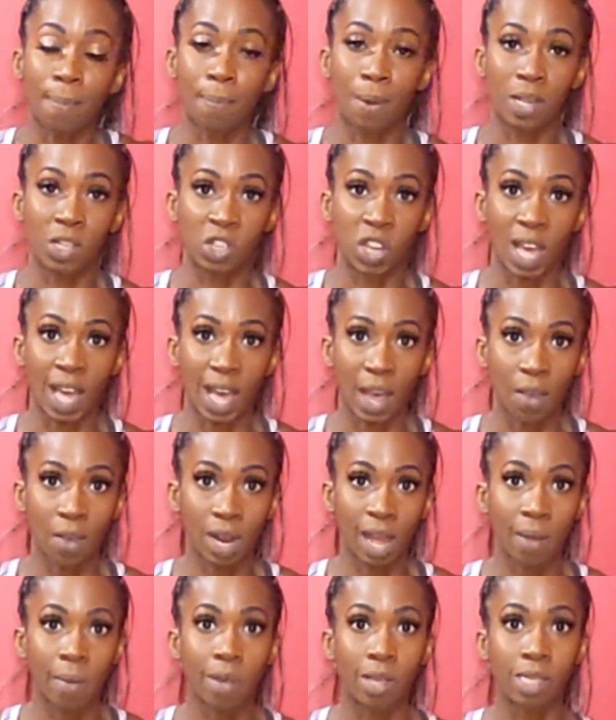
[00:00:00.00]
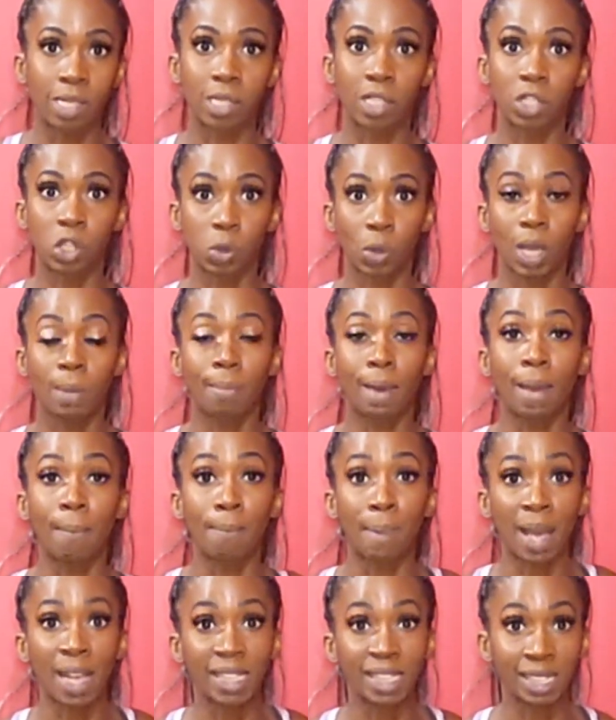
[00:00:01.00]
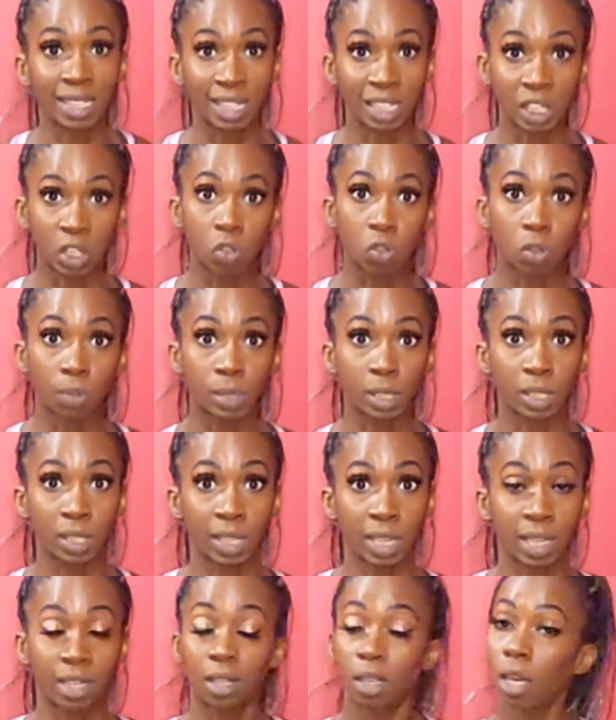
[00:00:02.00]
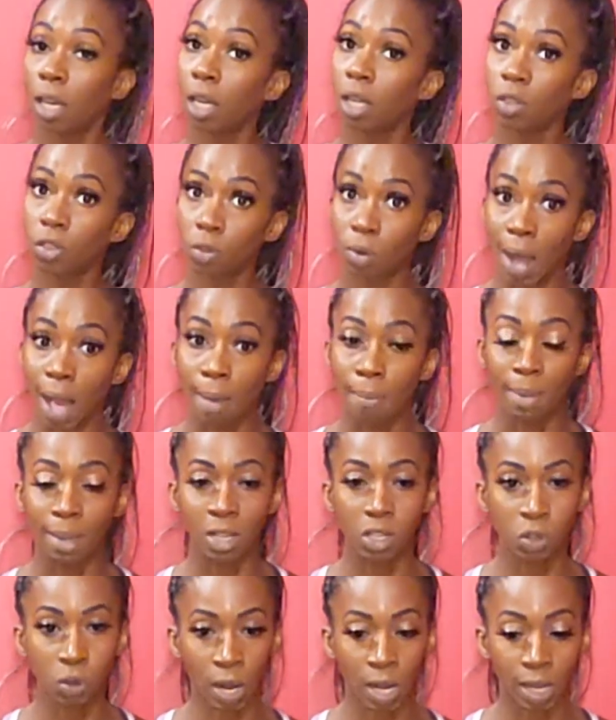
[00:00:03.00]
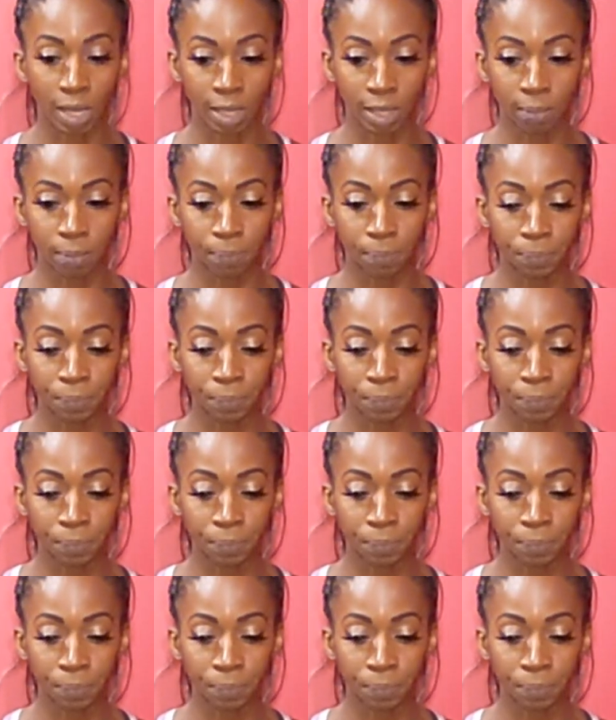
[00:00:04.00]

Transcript: that pressure out. I was doing my best to distribute it throughout my trunk.